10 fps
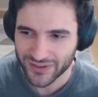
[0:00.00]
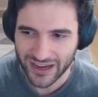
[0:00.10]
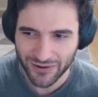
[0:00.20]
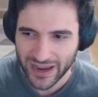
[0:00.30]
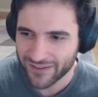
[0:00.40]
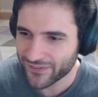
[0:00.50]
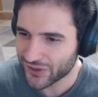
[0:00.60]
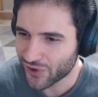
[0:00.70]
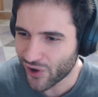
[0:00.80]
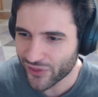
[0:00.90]
now we have,
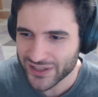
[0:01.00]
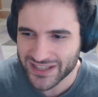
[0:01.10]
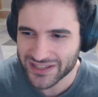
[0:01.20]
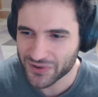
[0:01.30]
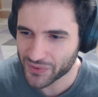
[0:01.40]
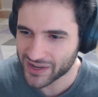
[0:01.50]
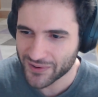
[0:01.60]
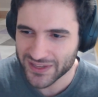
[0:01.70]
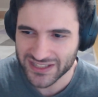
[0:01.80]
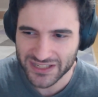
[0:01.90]
all these things we're working
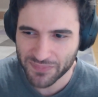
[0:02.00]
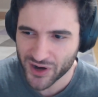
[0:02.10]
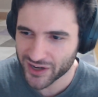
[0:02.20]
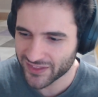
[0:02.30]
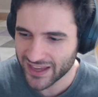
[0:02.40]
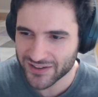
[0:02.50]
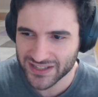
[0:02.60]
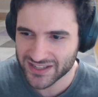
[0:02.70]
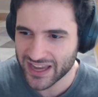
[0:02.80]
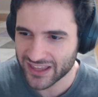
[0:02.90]
on with DC Spark, and now this
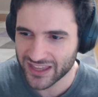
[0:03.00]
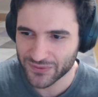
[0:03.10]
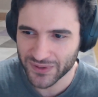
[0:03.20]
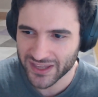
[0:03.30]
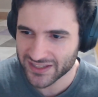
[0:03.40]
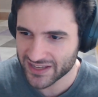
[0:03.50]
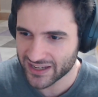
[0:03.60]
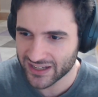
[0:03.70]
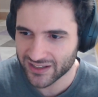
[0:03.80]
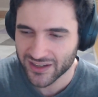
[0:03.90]
is getting like really
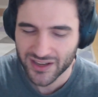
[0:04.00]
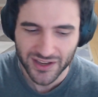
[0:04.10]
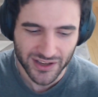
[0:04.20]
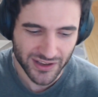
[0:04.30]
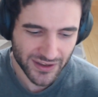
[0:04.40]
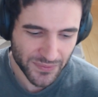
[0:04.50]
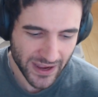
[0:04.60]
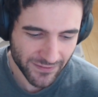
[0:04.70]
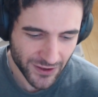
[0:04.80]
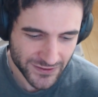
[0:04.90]
exciting, and we
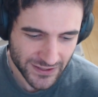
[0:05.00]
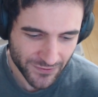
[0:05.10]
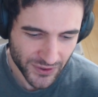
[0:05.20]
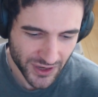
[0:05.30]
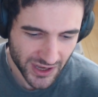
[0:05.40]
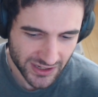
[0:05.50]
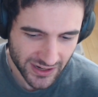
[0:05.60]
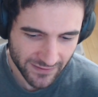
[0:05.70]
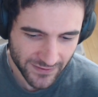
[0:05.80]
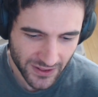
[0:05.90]
have a lot of stuff going on, and
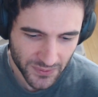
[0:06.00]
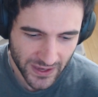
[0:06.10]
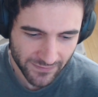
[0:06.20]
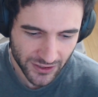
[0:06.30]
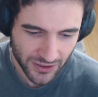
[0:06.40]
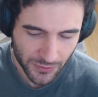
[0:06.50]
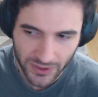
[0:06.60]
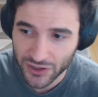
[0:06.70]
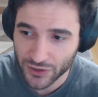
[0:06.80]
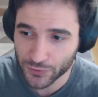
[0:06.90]
I feel like we have like a
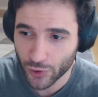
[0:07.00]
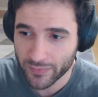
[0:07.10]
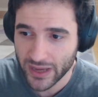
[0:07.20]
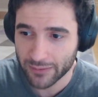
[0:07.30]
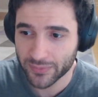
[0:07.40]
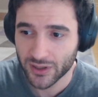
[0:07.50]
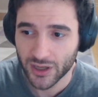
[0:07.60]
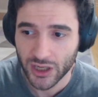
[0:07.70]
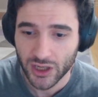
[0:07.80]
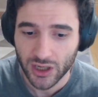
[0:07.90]
really good roadmap
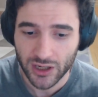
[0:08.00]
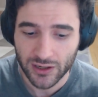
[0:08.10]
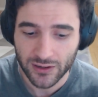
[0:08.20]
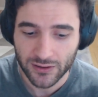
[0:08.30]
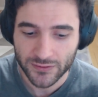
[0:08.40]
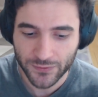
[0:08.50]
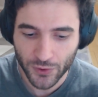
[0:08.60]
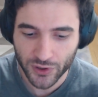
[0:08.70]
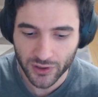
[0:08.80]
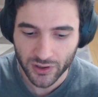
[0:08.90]

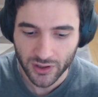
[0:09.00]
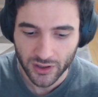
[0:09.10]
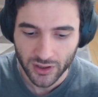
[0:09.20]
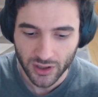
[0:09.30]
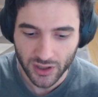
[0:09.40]
for